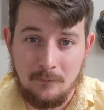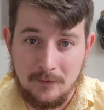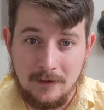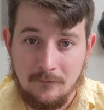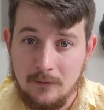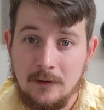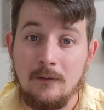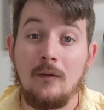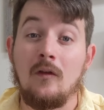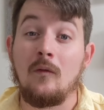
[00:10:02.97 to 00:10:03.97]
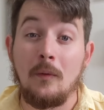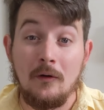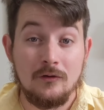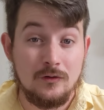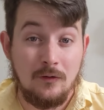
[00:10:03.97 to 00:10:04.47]
that's been given to you, the
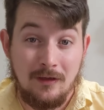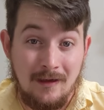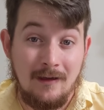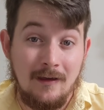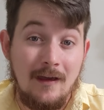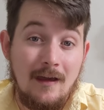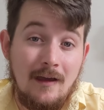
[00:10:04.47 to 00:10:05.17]
spiritual thing